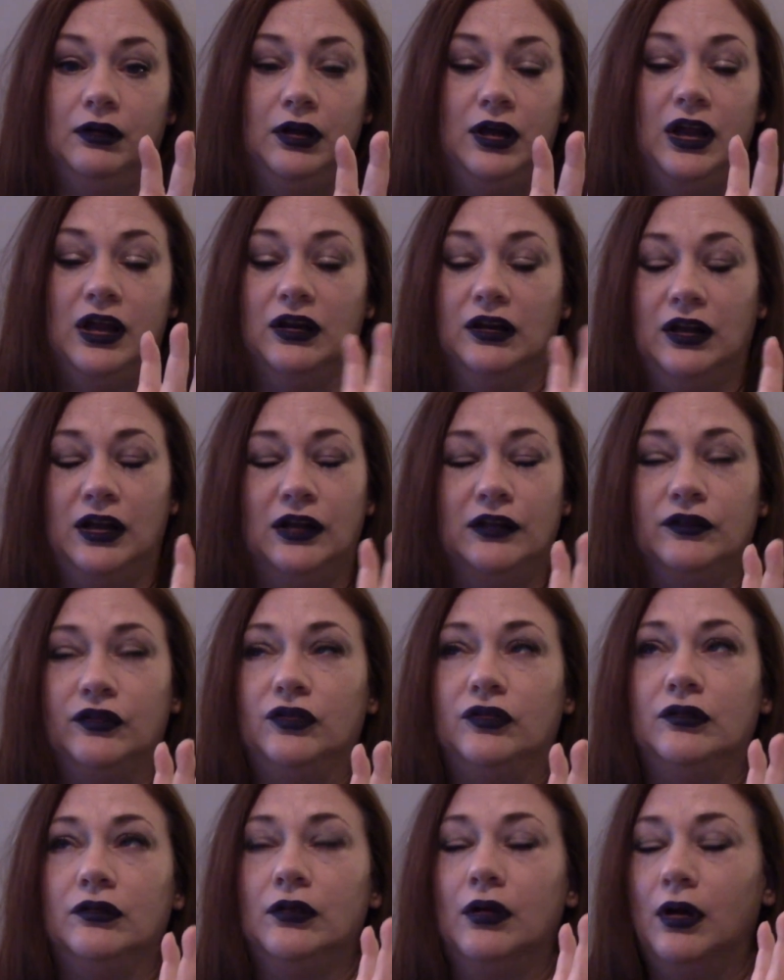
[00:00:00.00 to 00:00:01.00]
It,
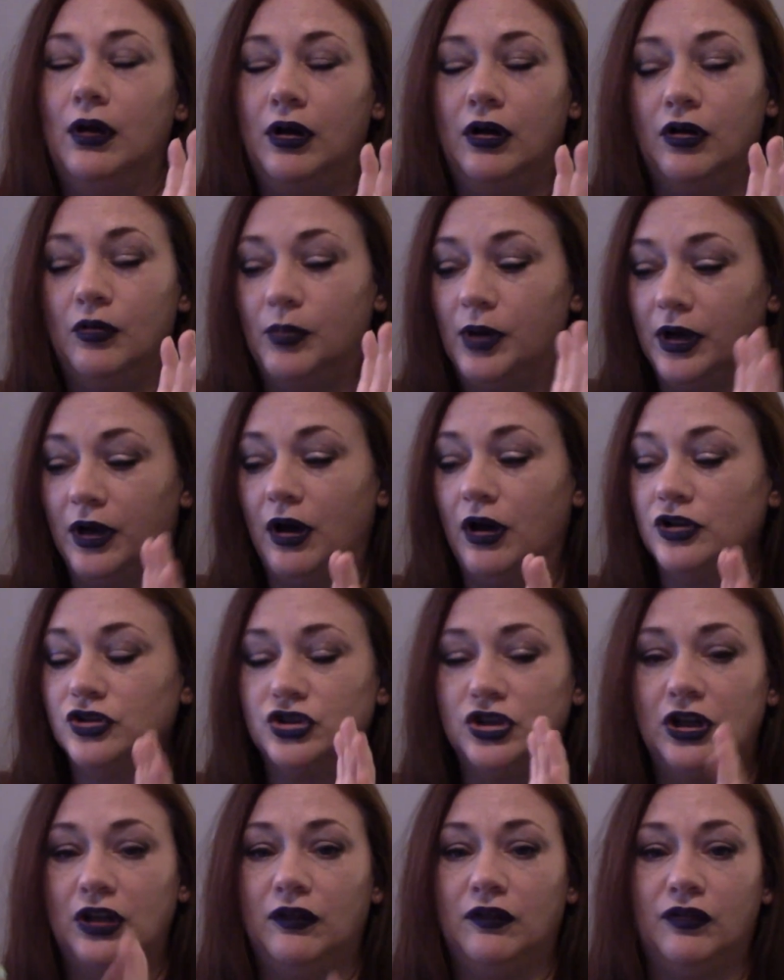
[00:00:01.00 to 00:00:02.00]
it's, oh my gosh,
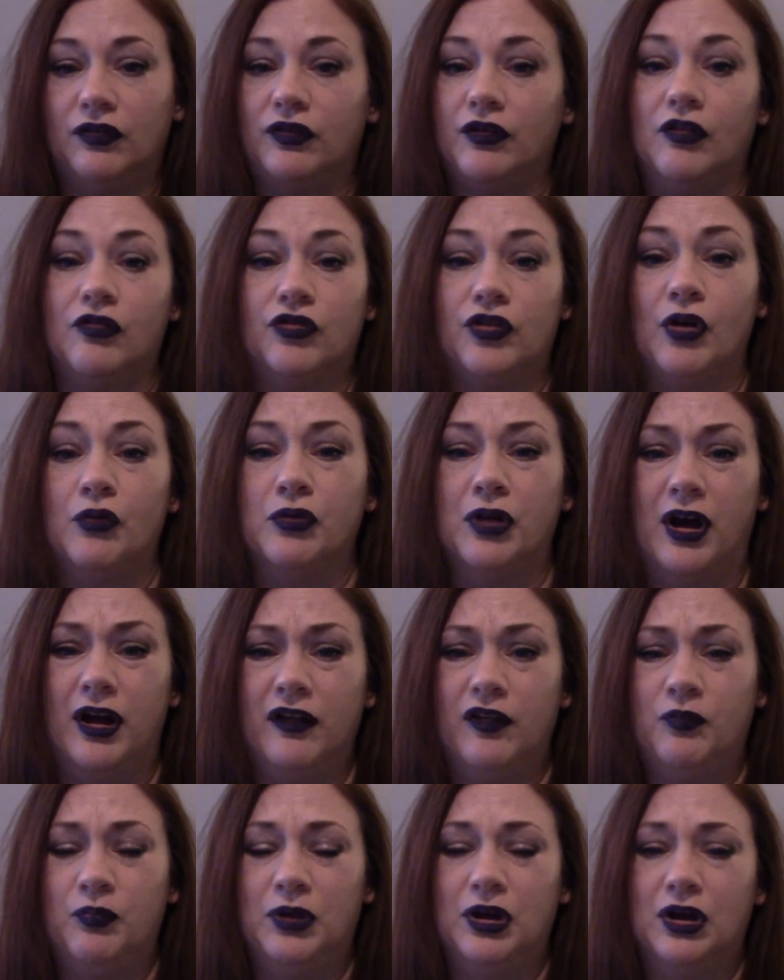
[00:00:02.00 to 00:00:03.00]
is so
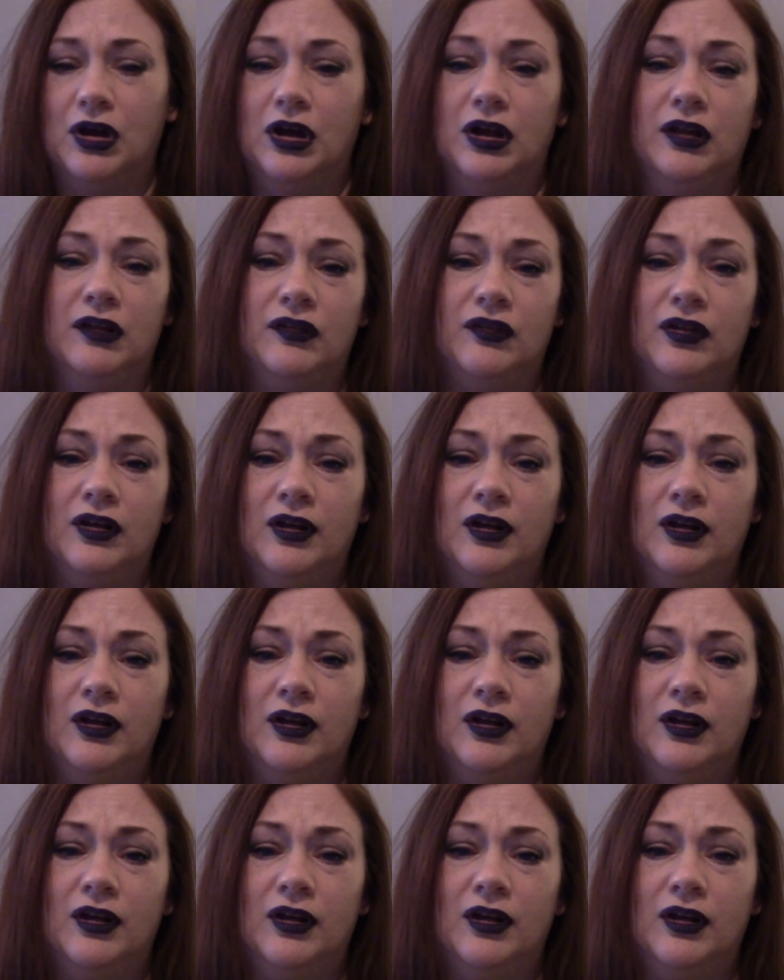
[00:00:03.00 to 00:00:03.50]
nice because